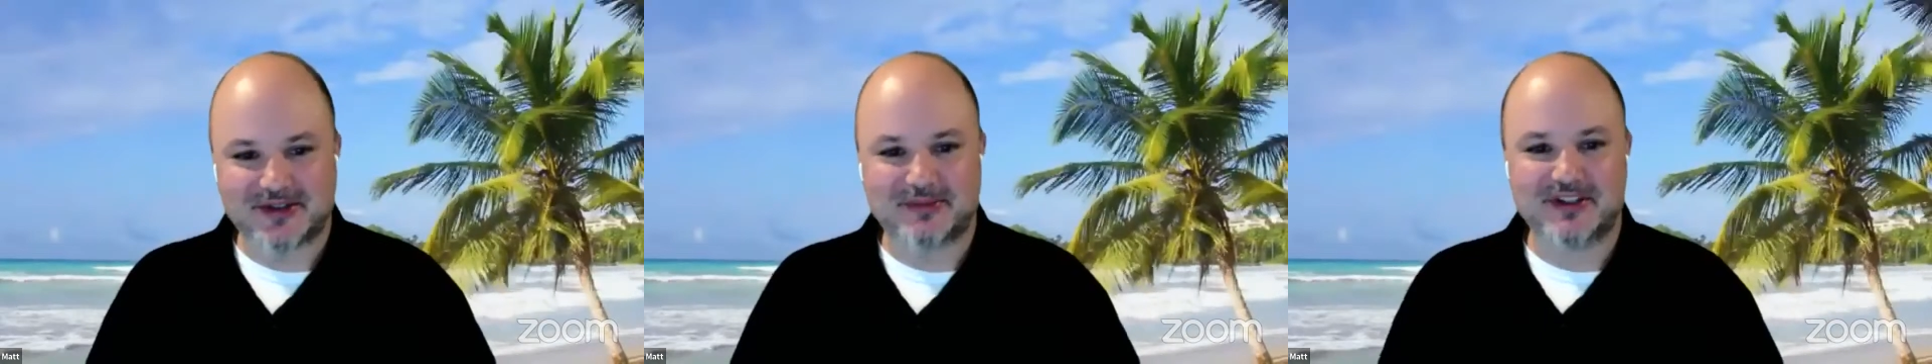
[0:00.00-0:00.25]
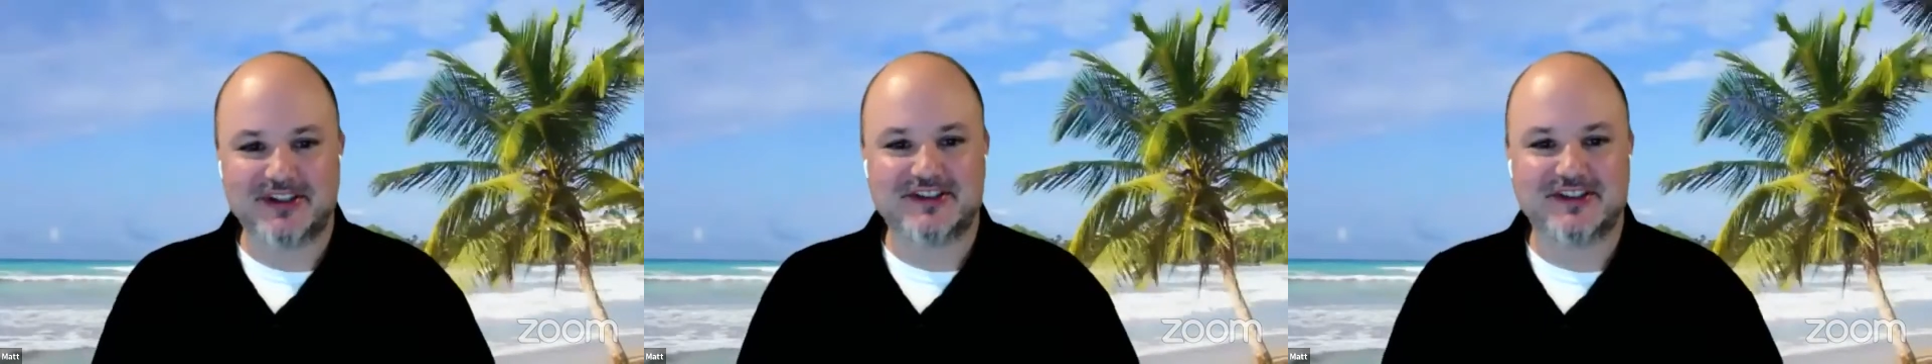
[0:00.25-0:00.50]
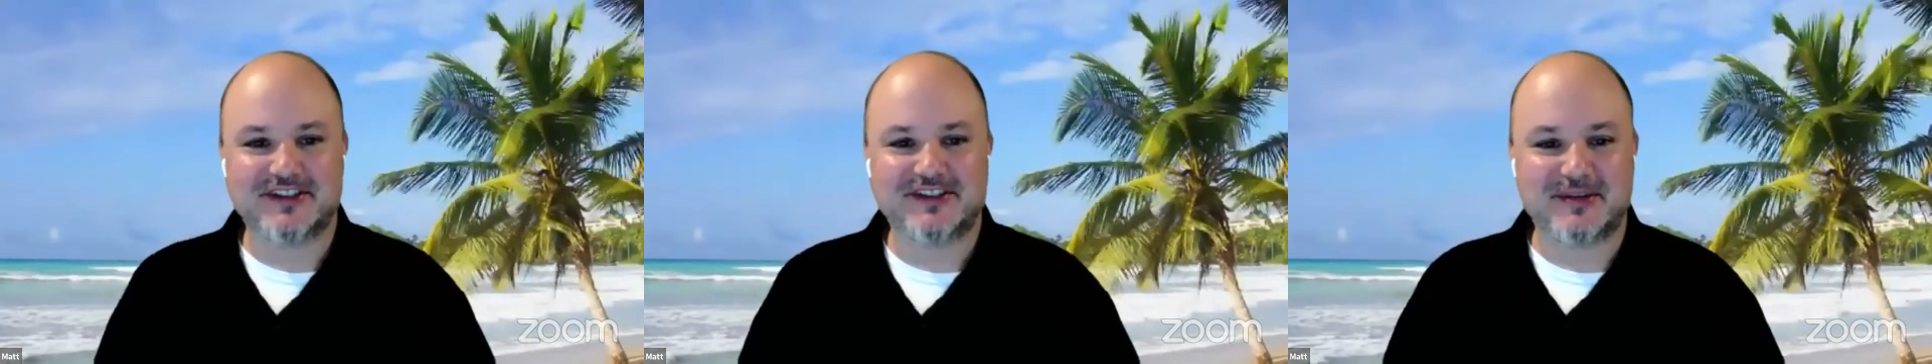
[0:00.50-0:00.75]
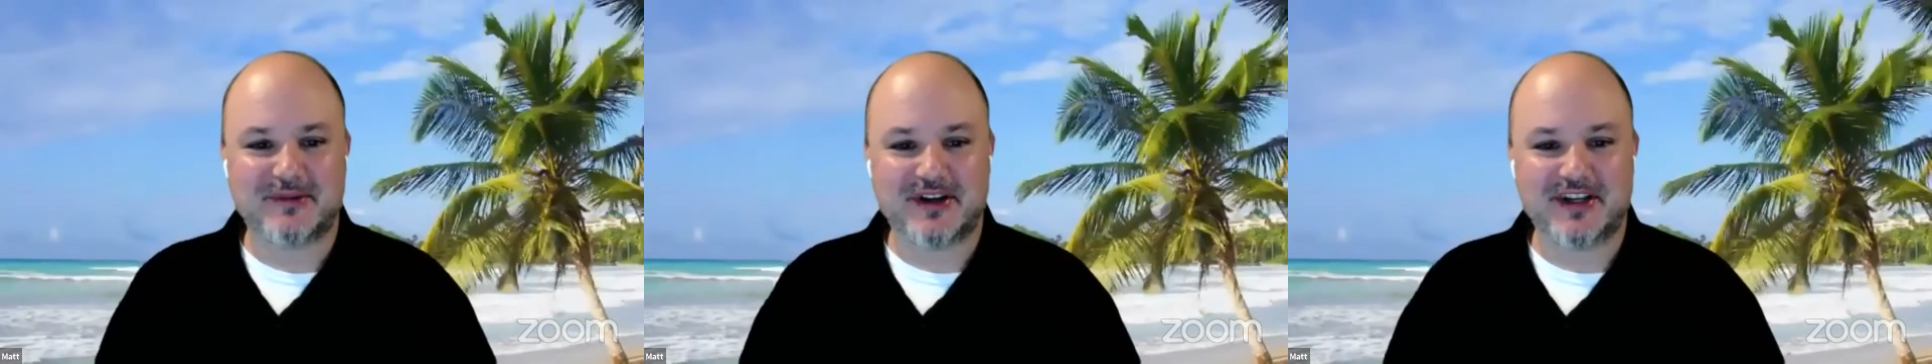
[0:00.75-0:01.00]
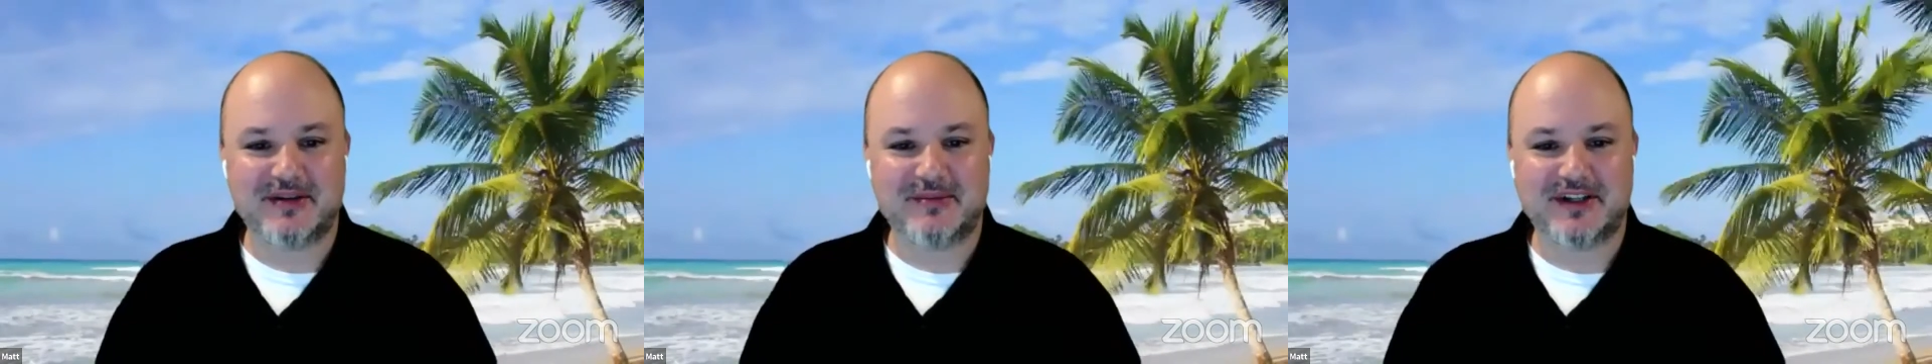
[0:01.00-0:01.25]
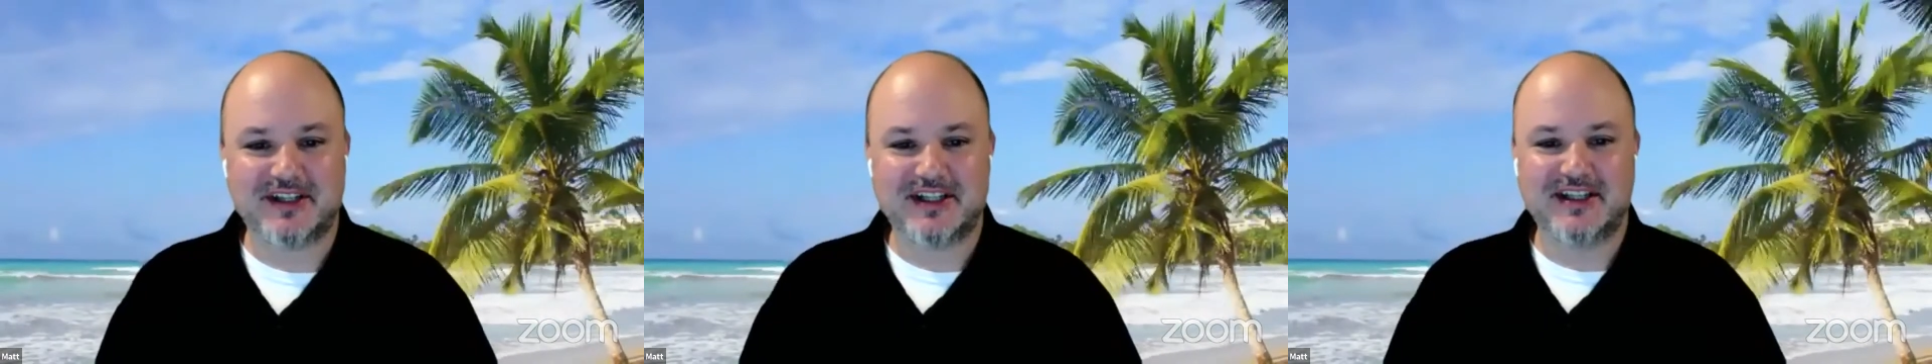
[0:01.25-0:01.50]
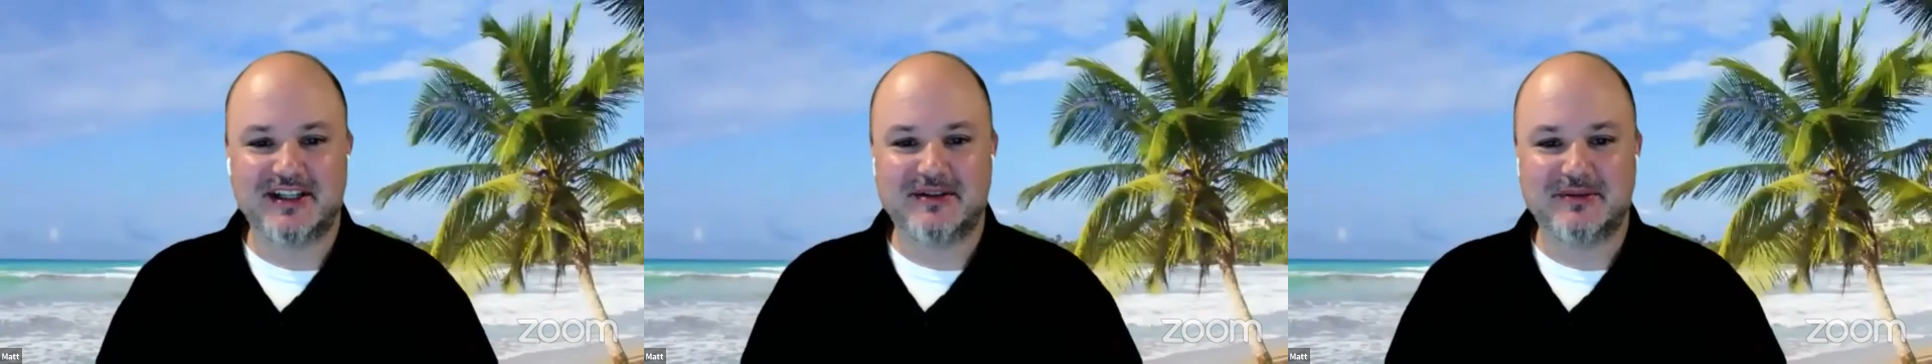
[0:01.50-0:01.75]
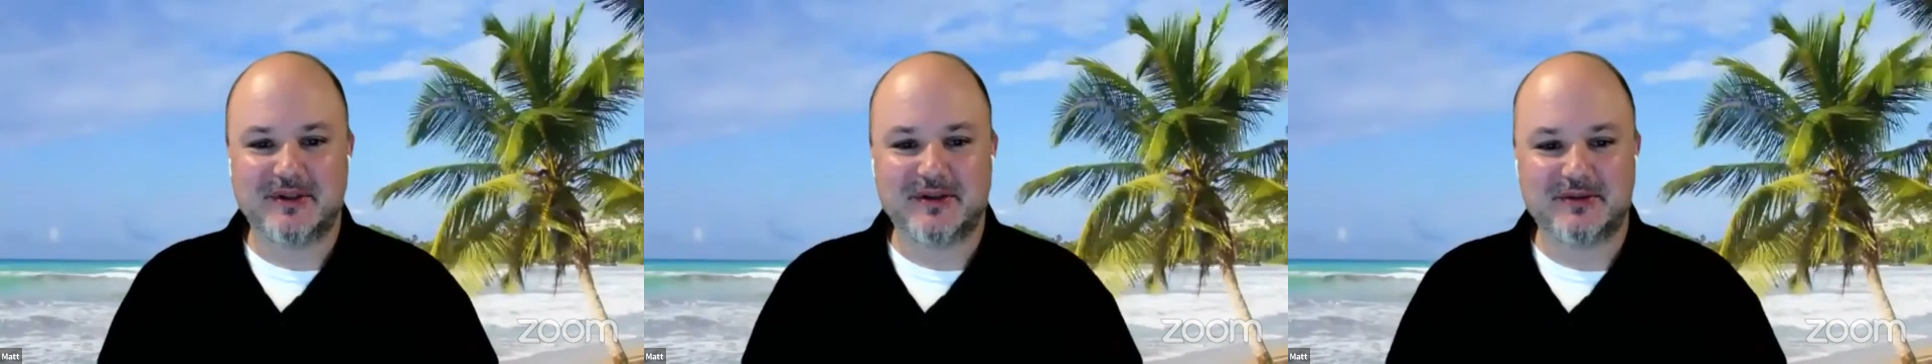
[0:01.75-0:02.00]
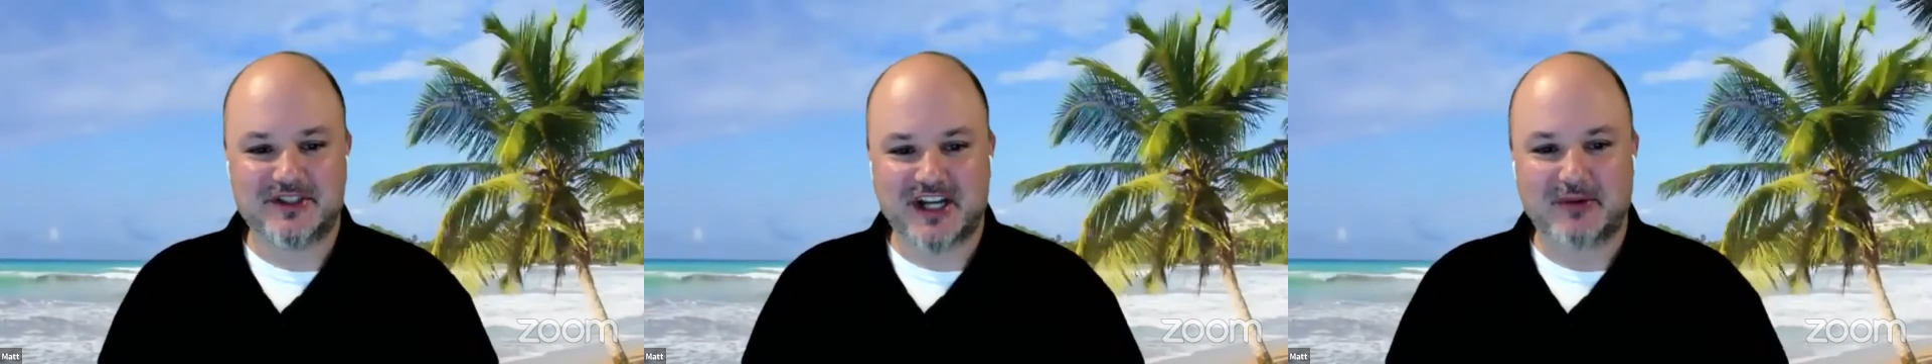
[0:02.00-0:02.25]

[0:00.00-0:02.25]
So please send them on in, but we